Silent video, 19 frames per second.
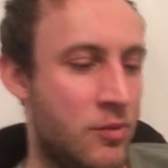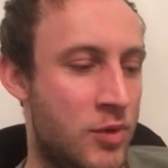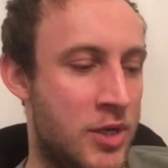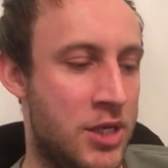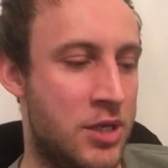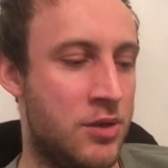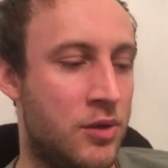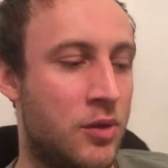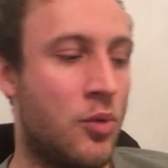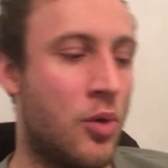we
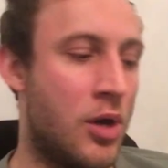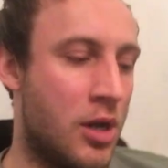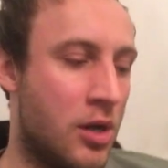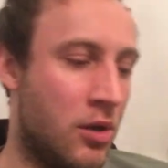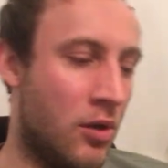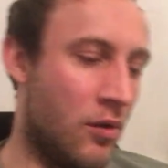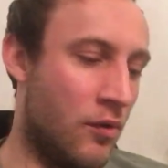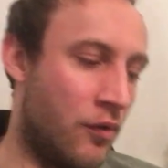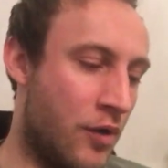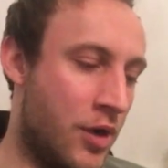use quite a
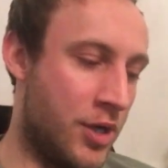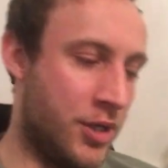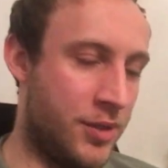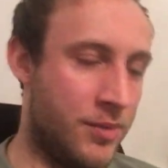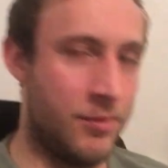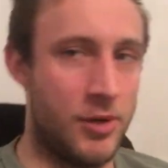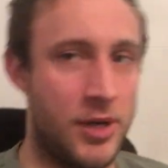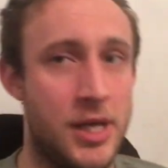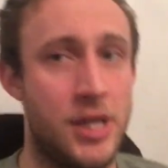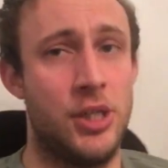lot of
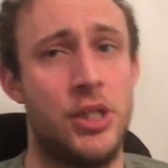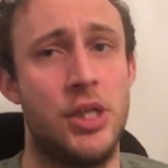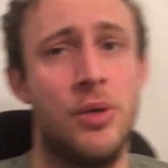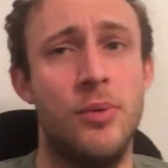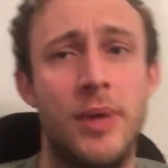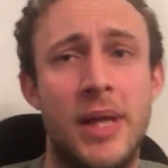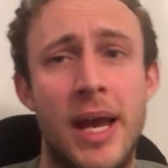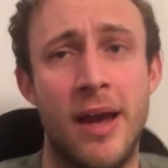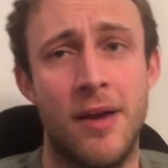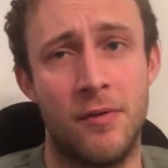rosemary. So
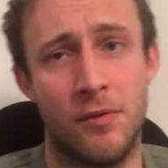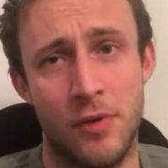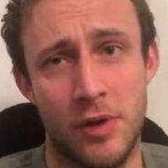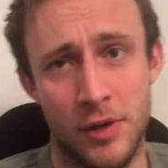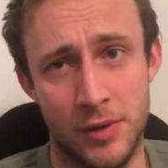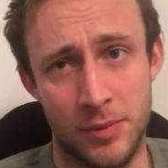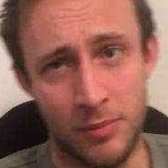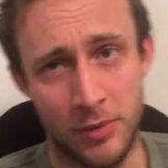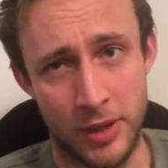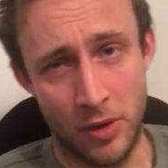we have
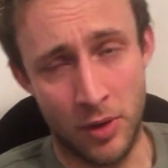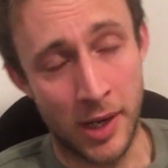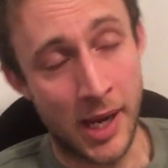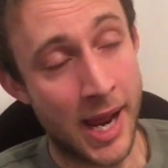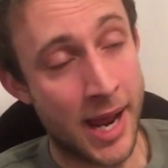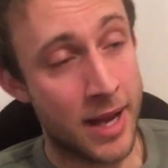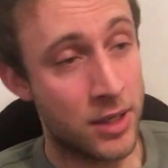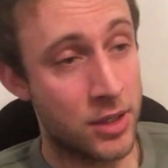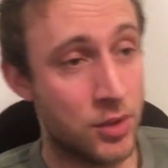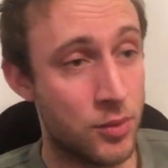rosemary on
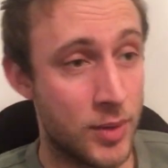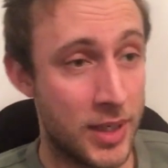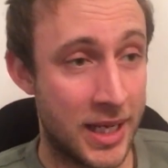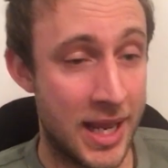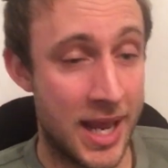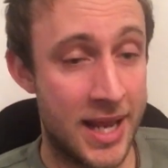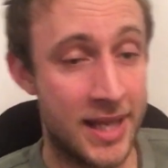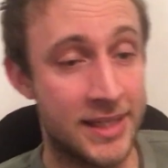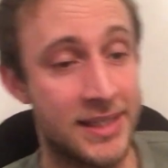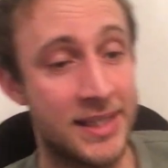hand, we
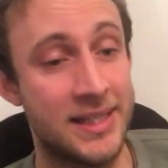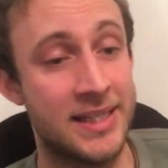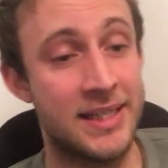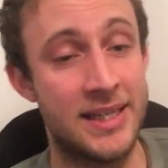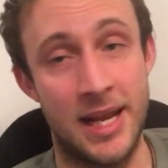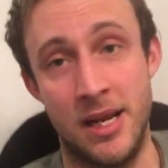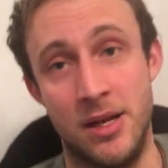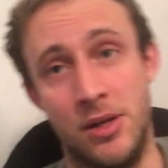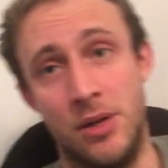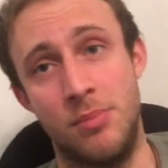get it
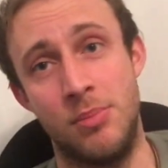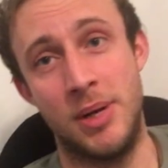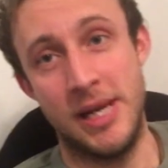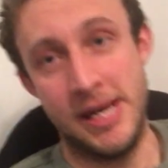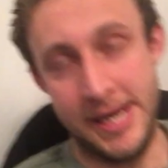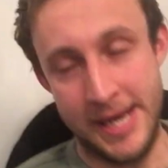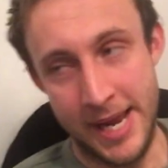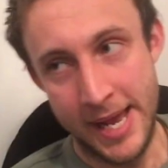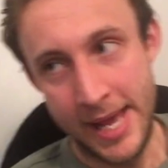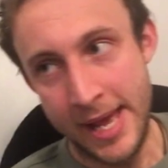sustainably.
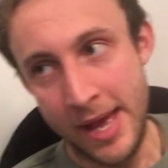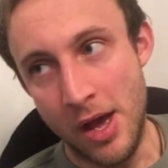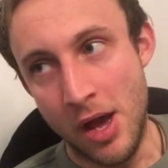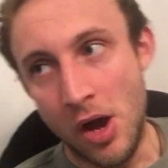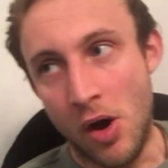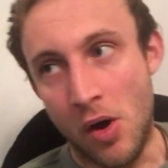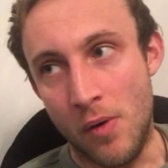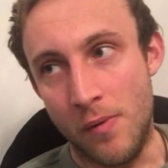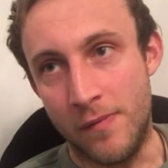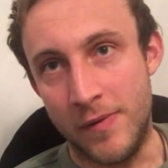
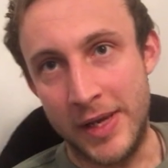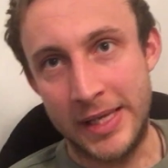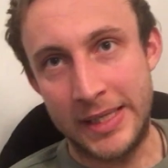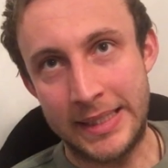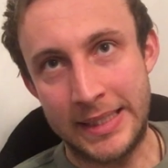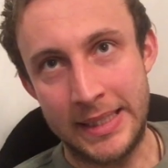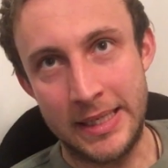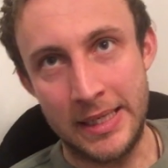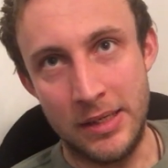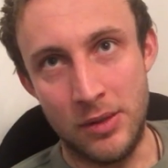
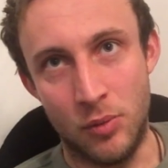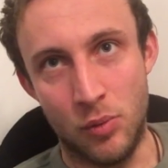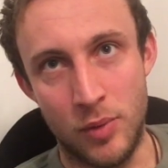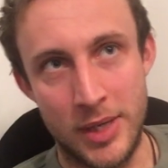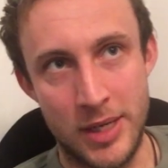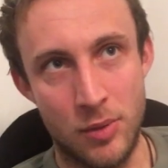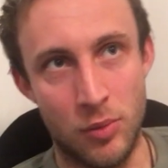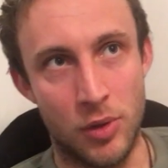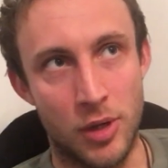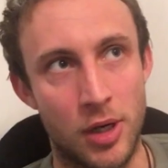Obviously
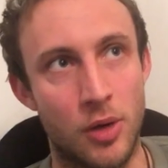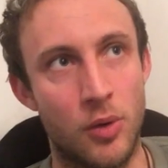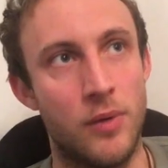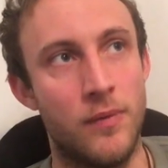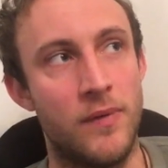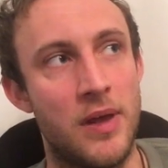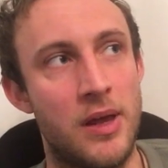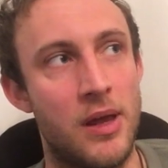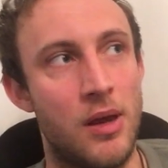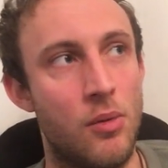we work
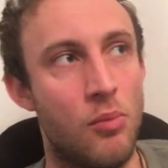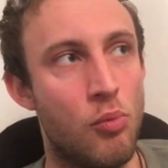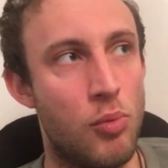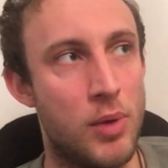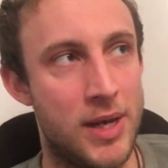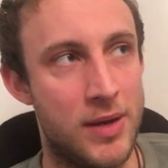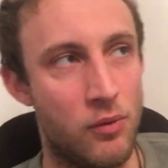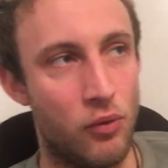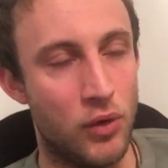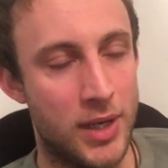with it and
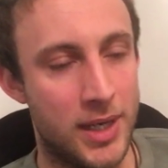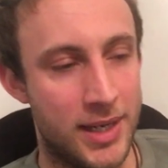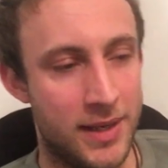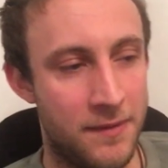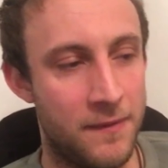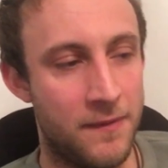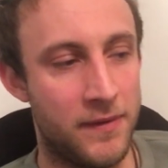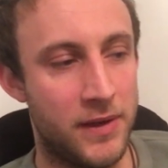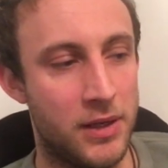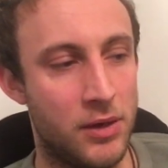we really
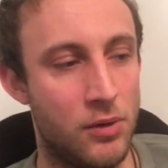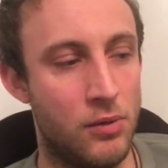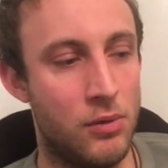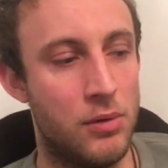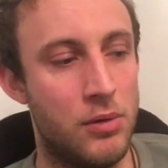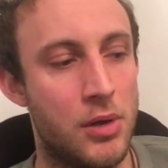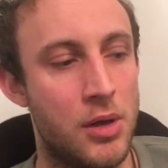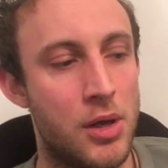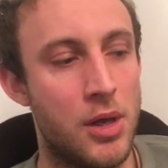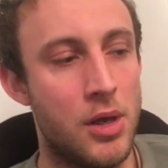feel
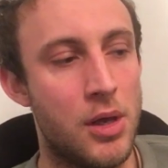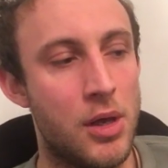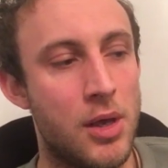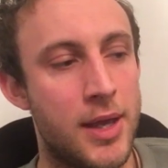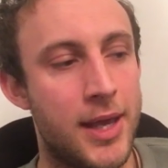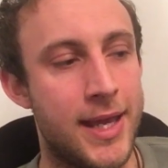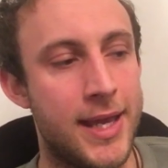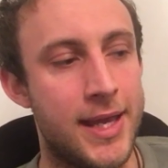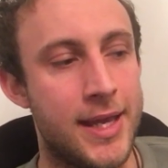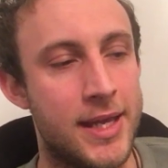
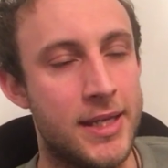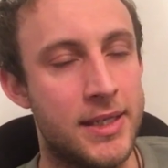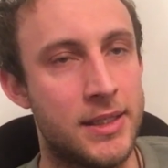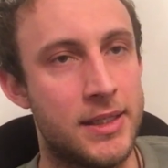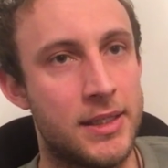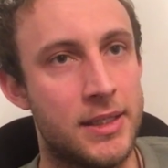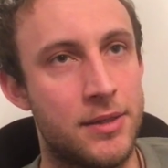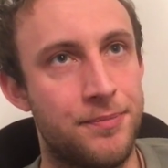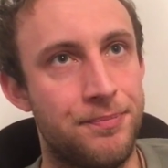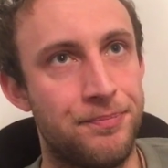
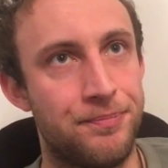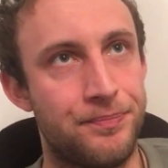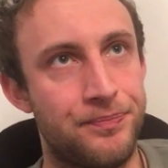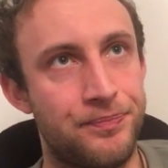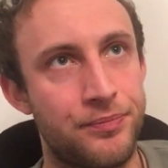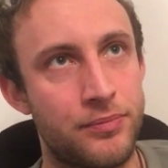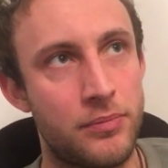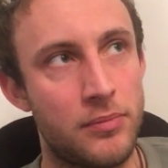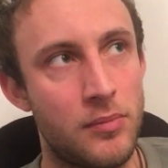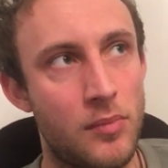it's
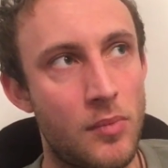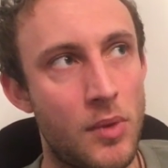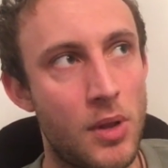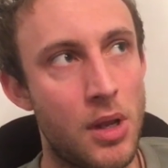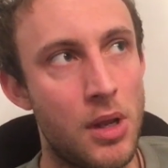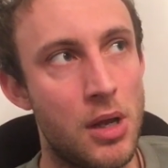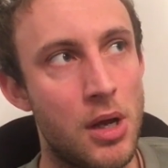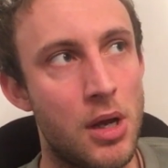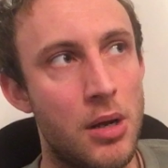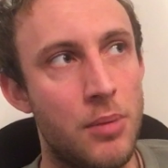
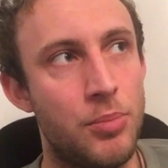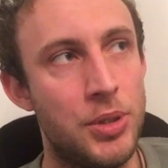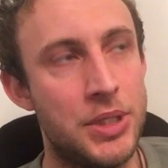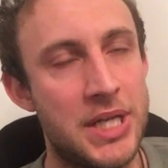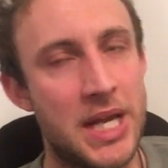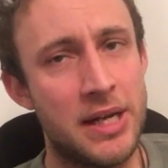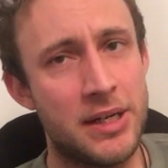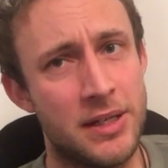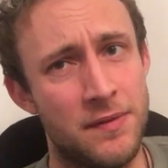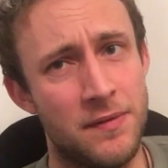a
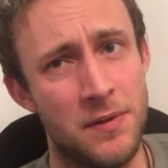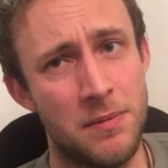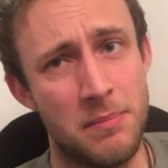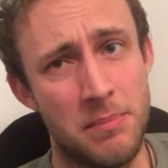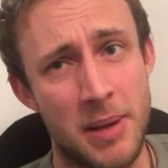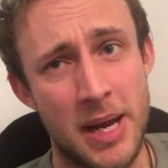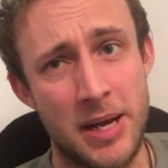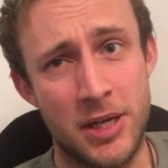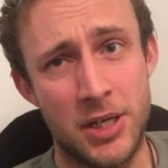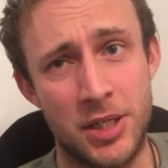protective and
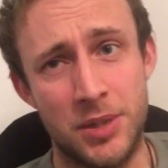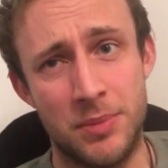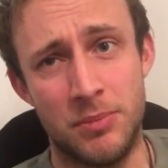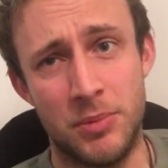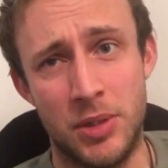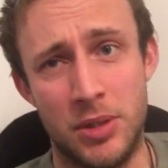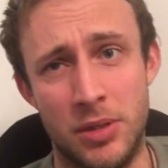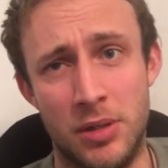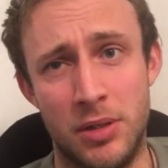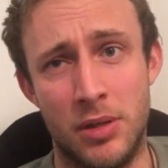
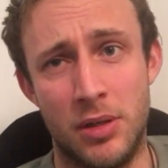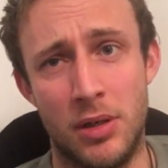banishment